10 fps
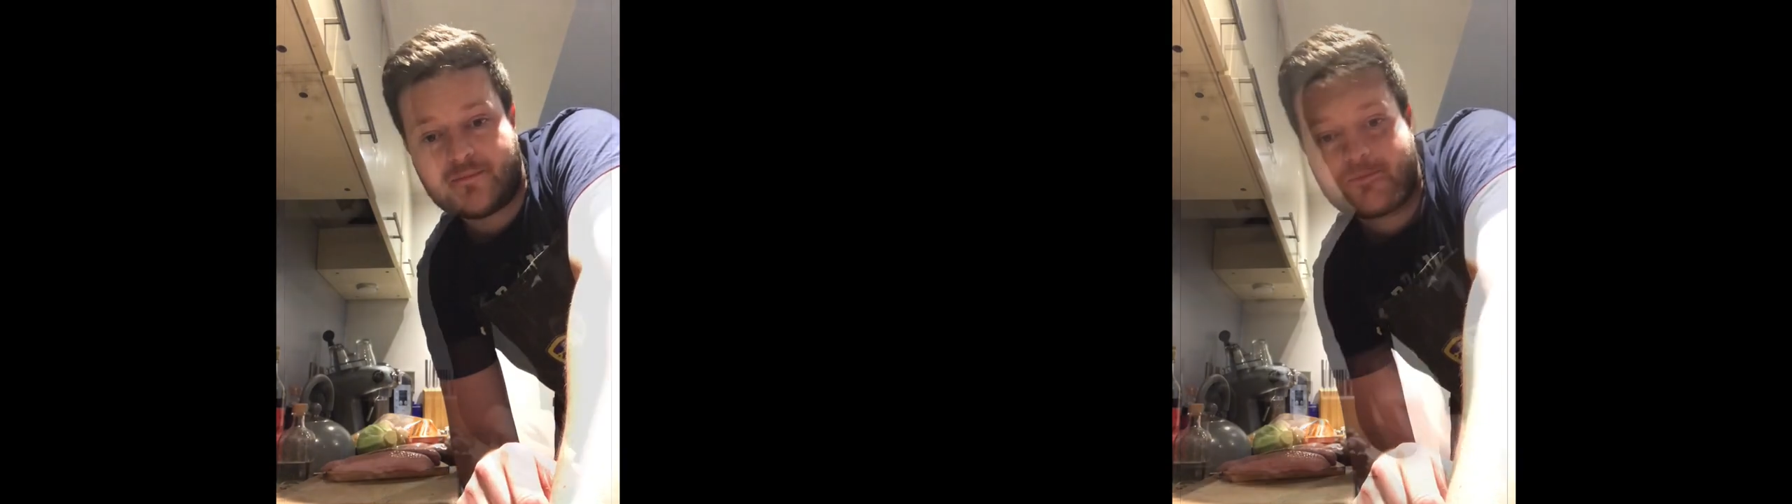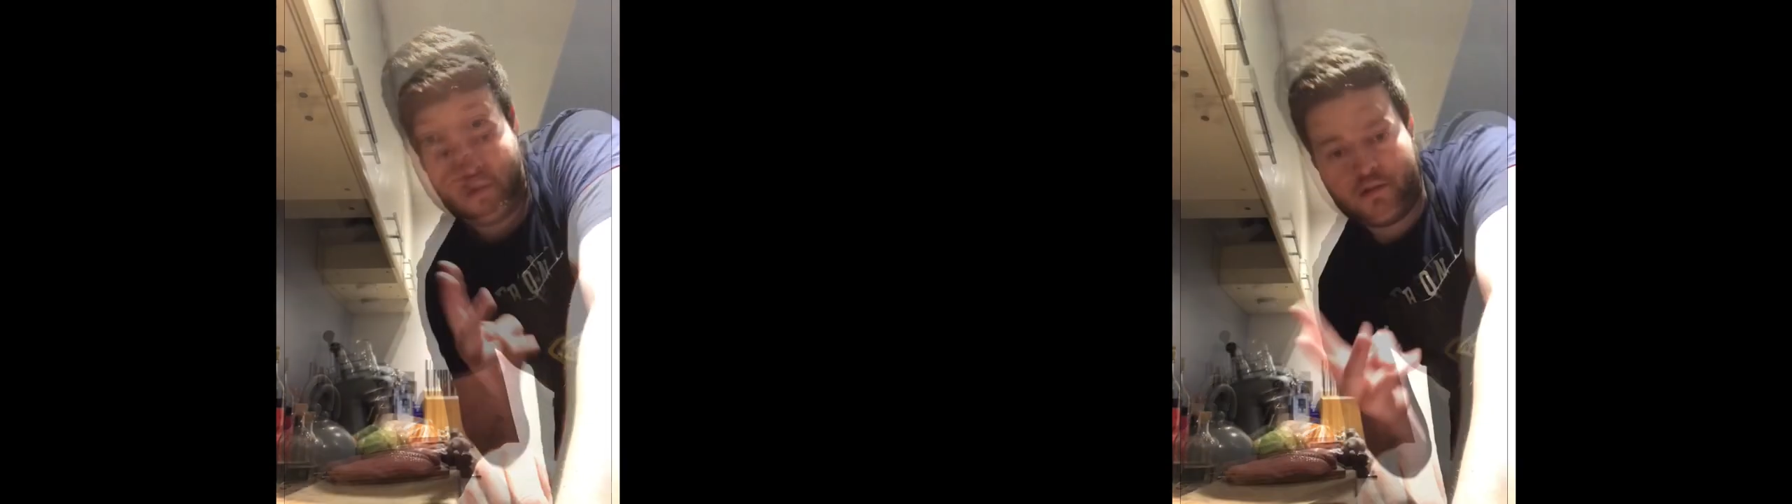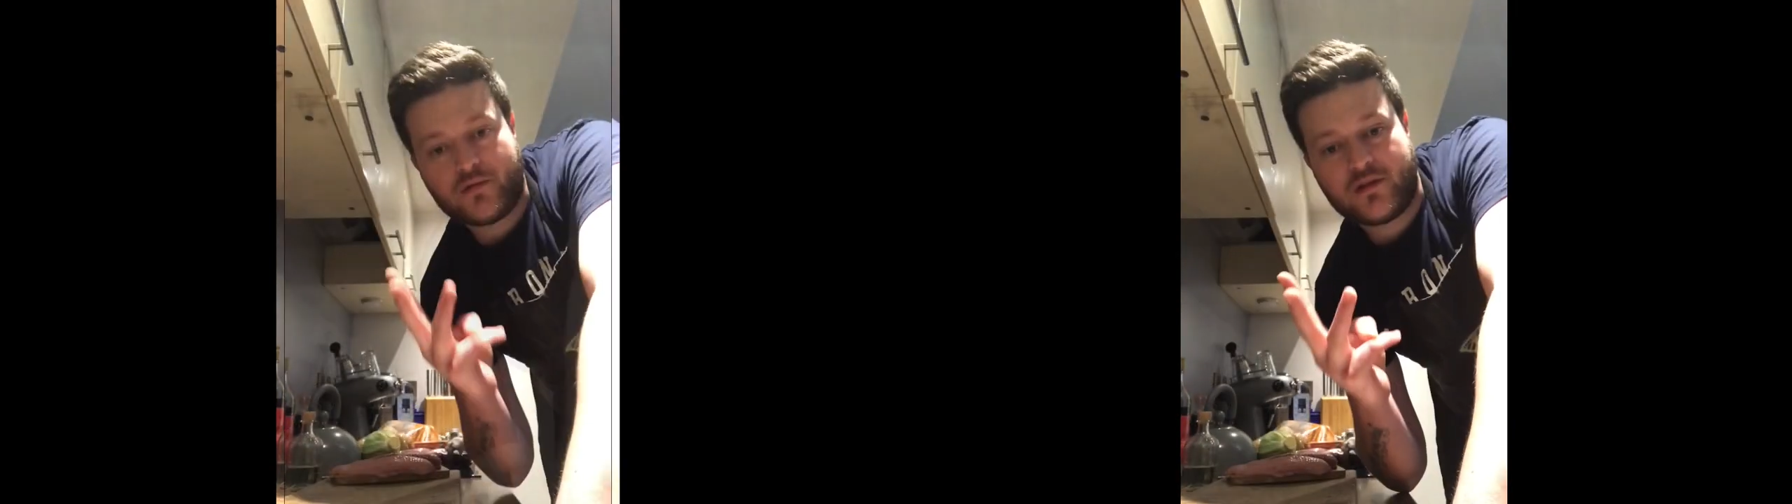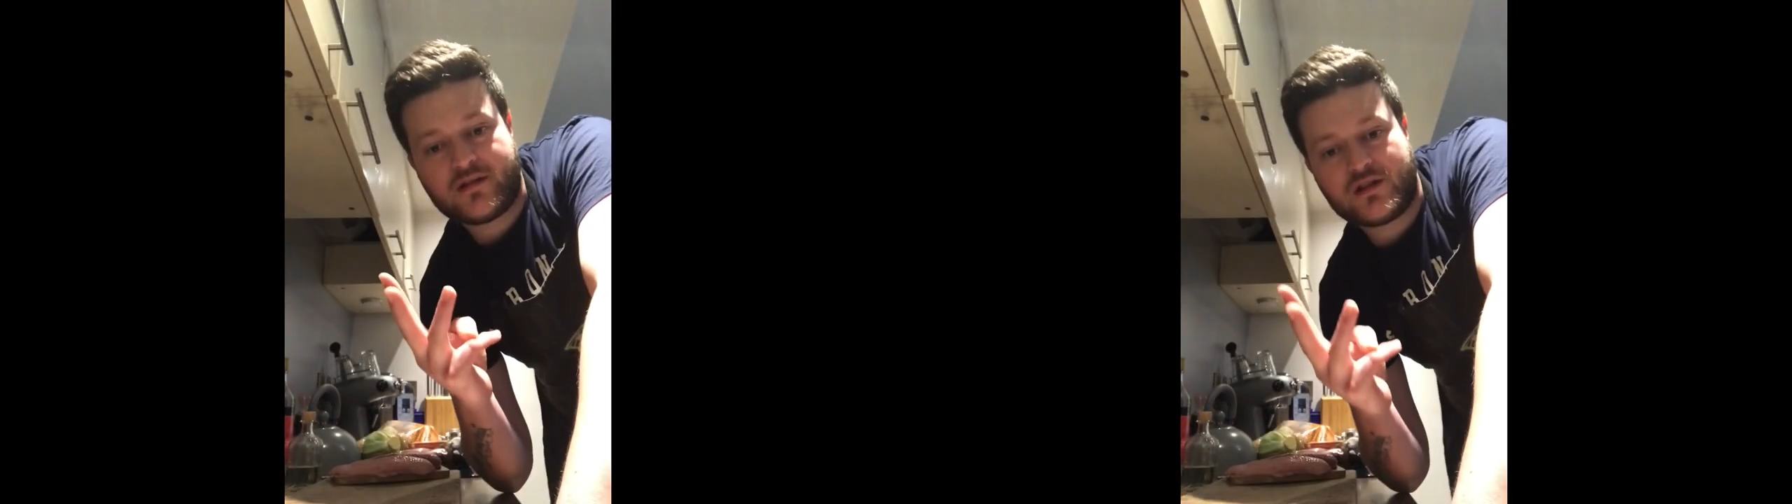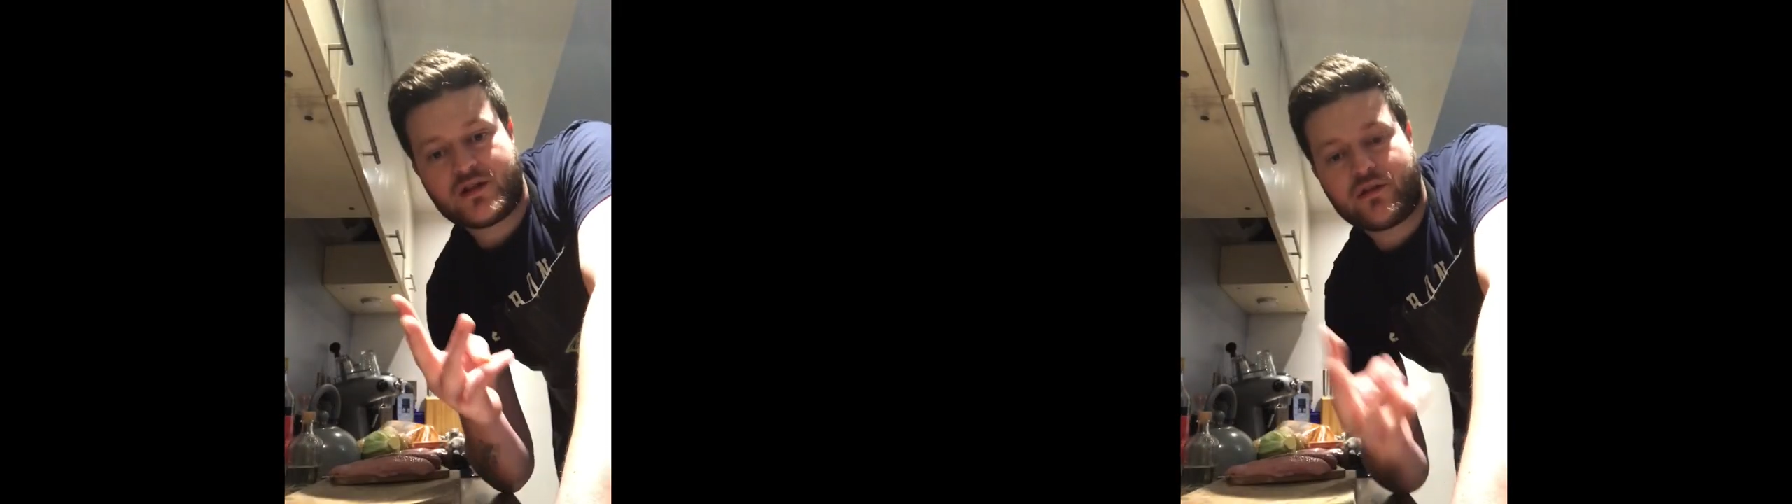We're going to do the
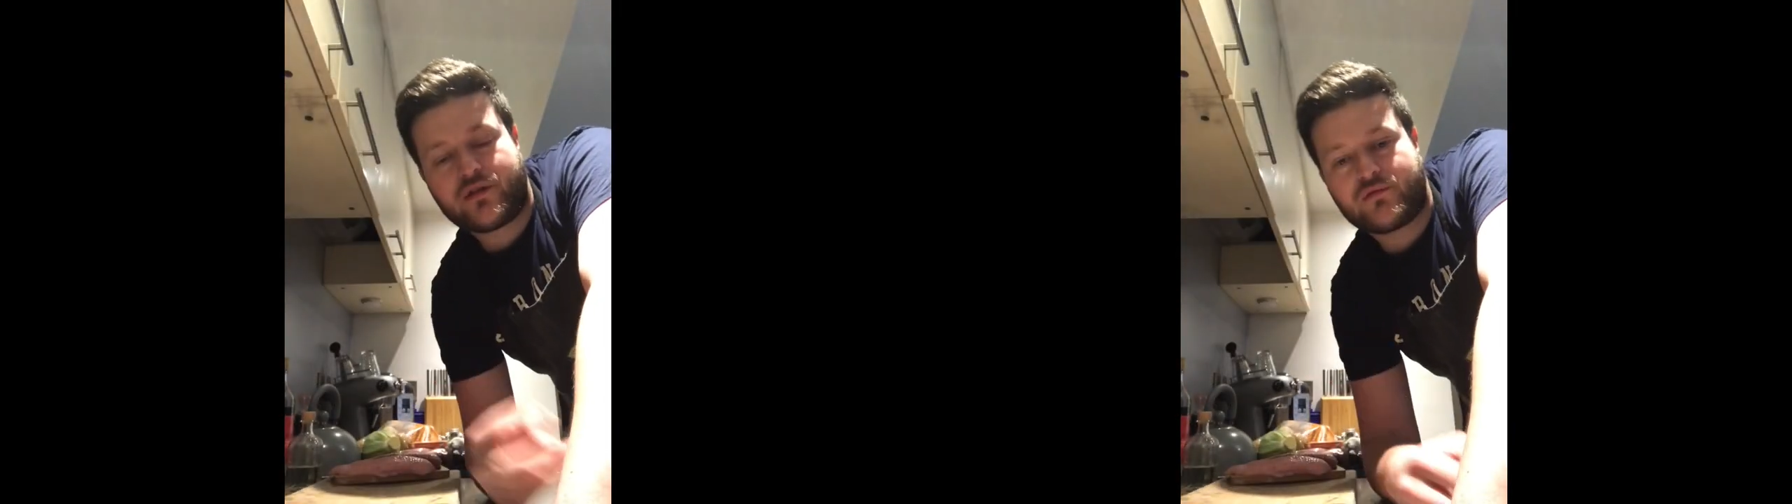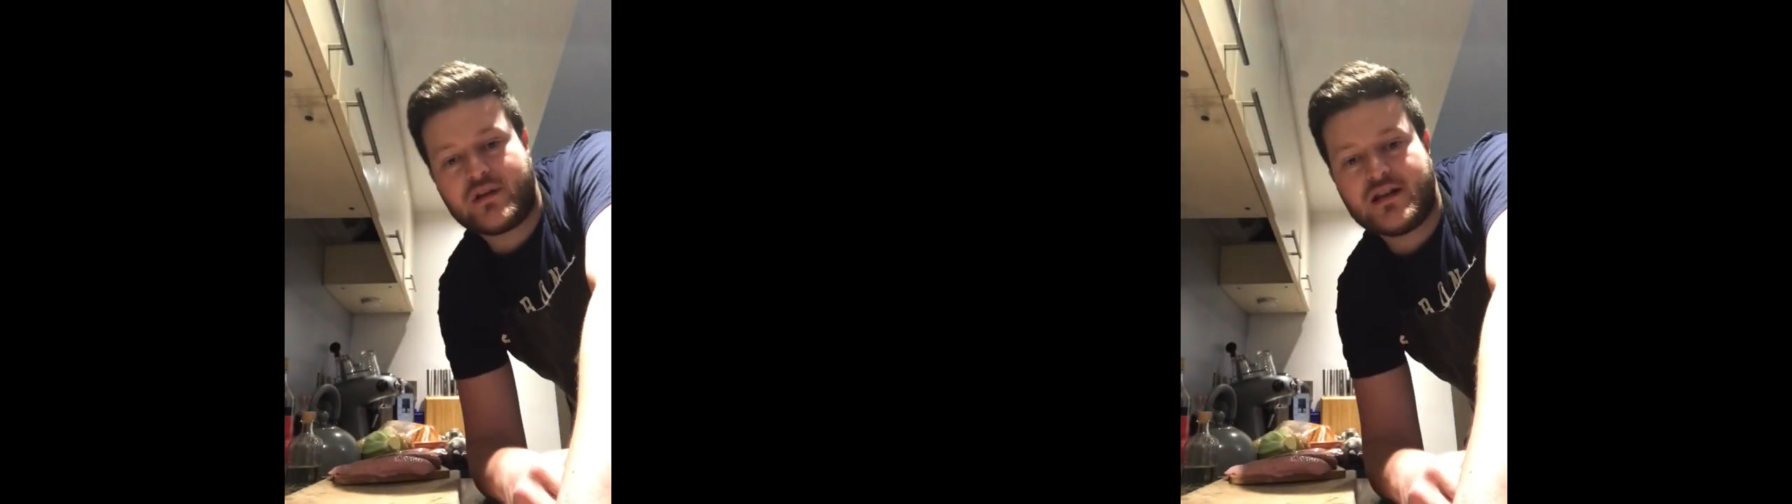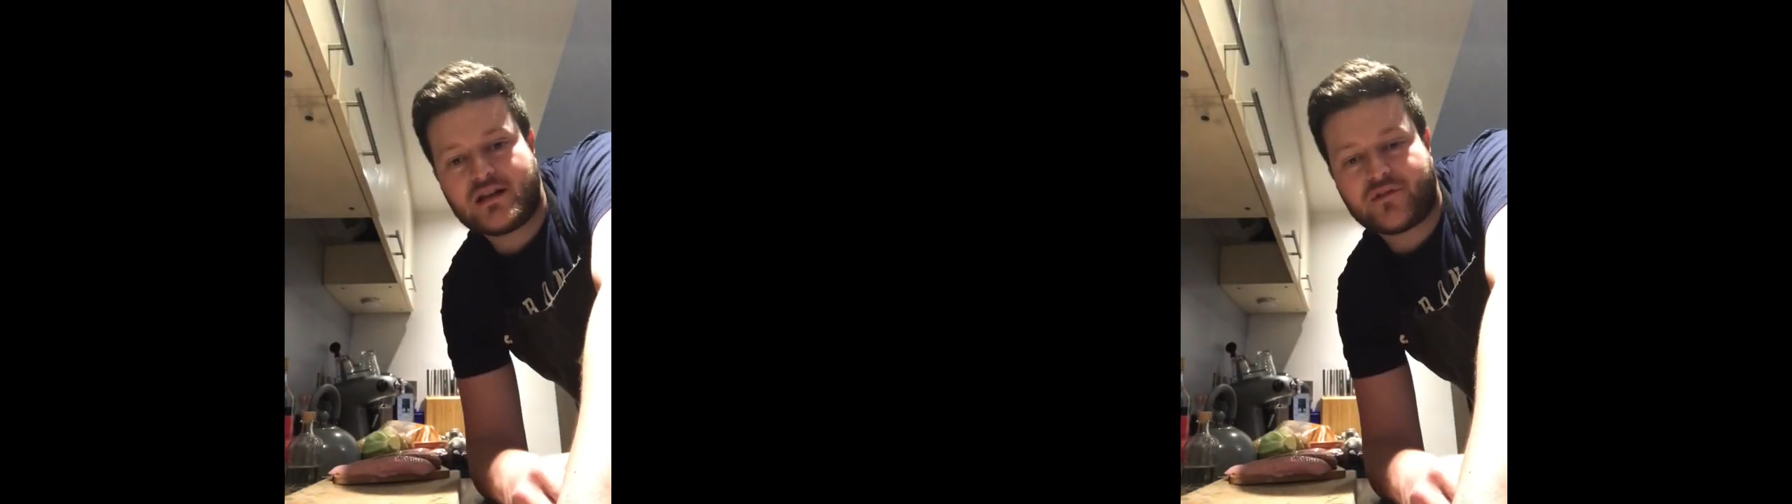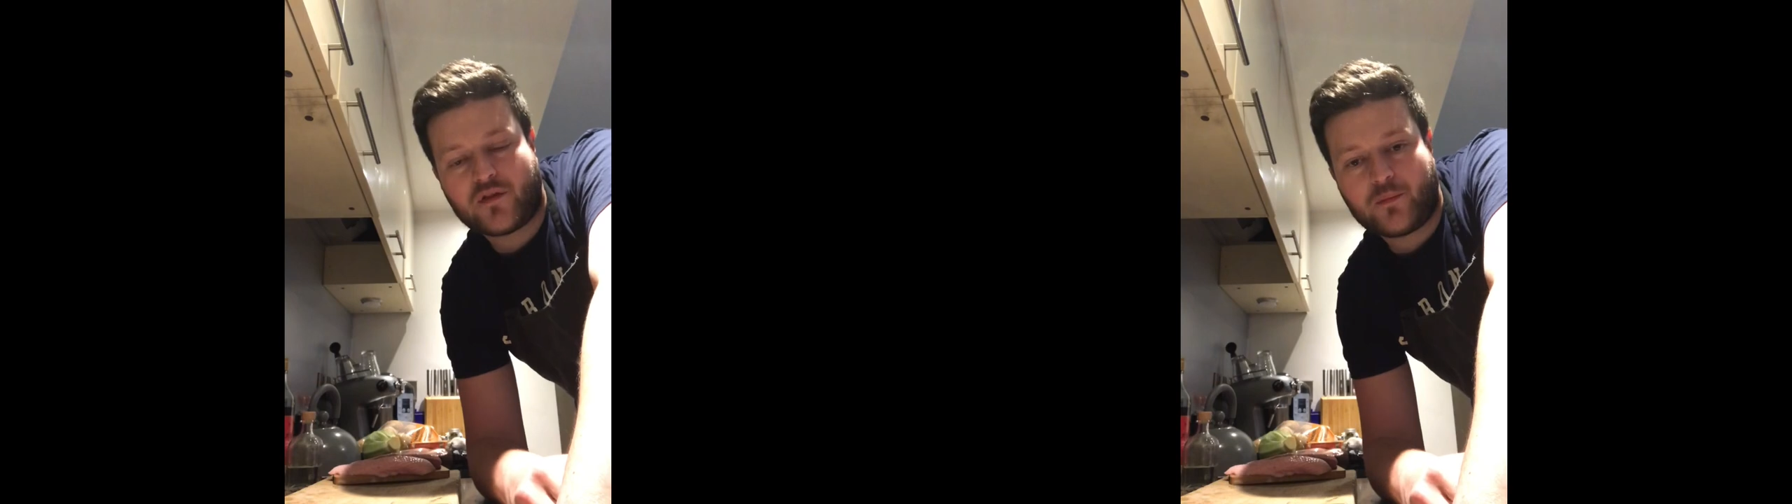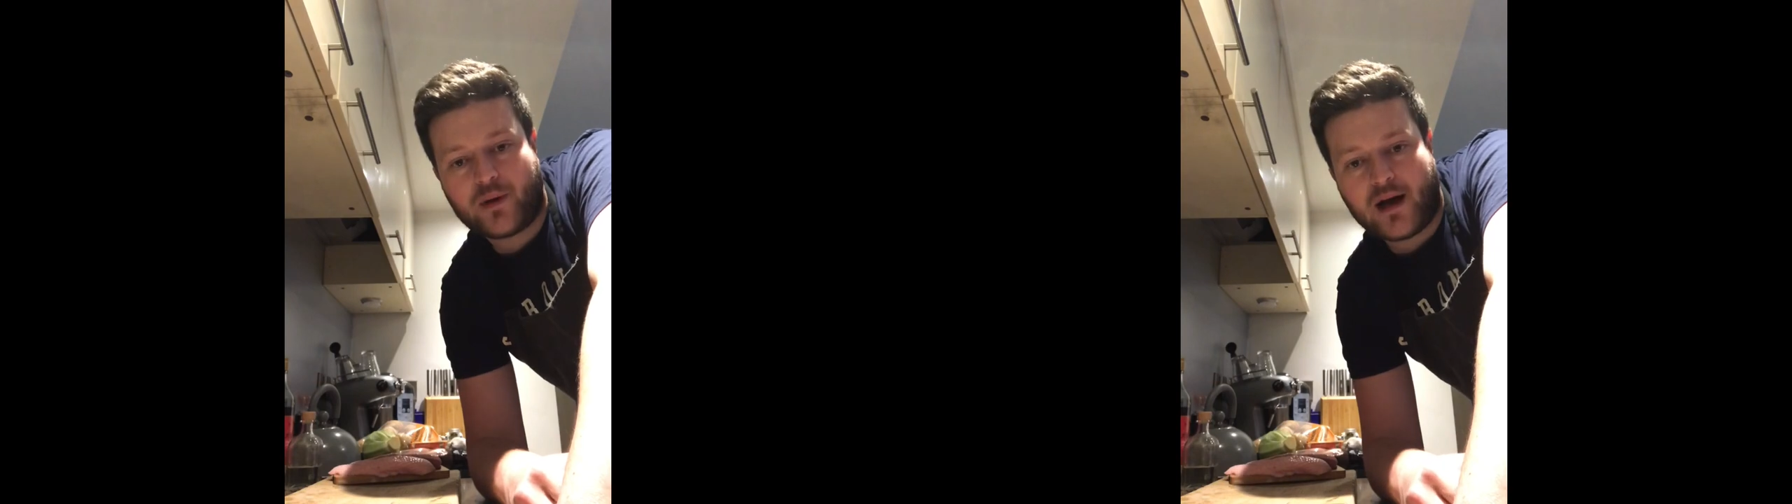dish in three
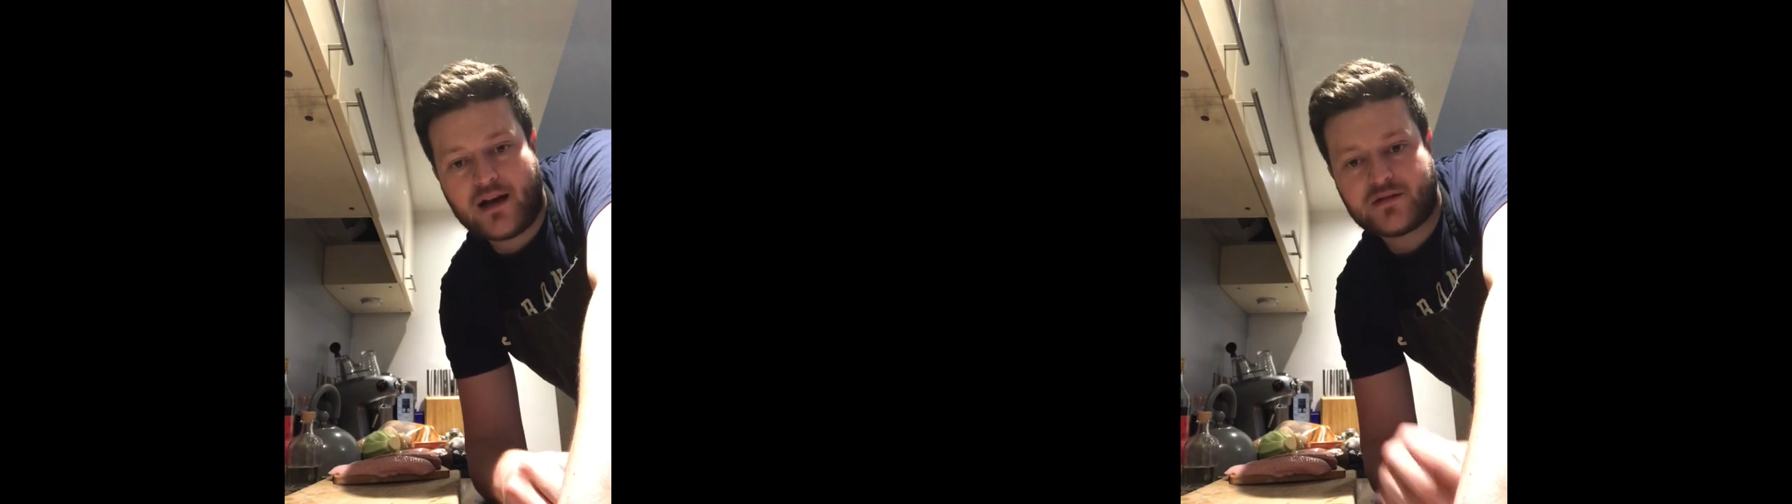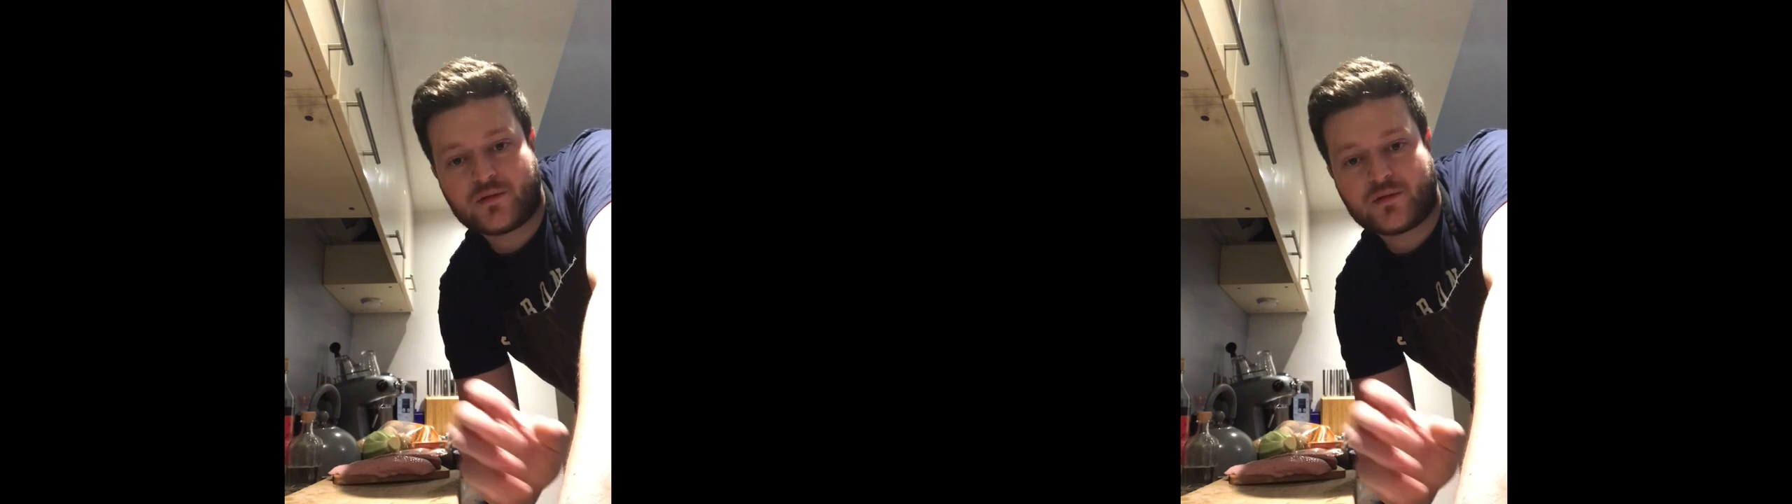different parts.